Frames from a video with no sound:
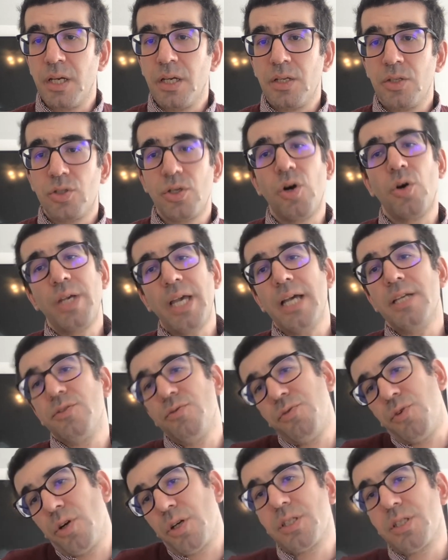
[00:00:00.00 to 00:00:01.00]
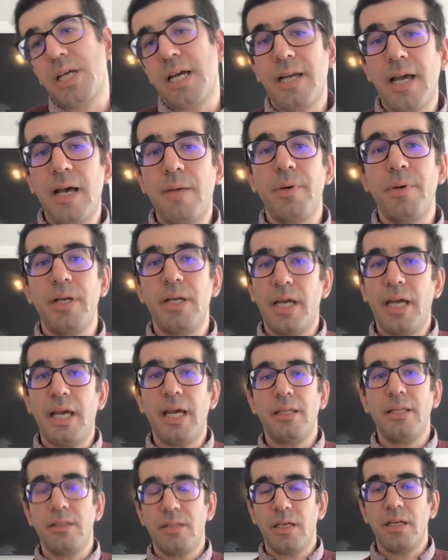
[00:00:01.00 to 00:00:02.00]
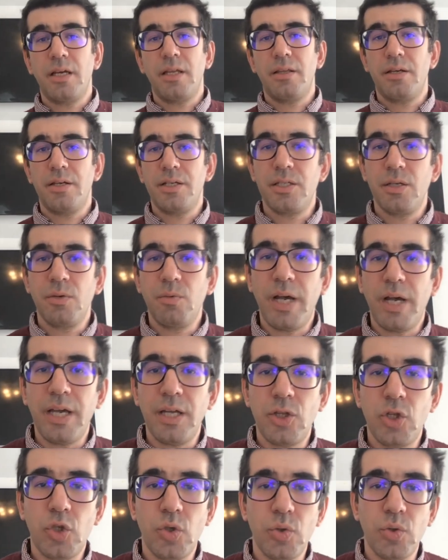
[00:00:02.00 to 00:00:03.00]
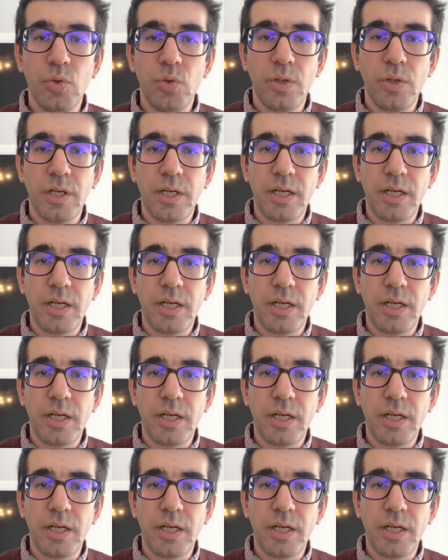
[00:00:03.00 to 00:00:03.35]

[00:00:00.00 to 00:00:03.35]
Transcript: So yes, forks can happen and uh, there is a way to,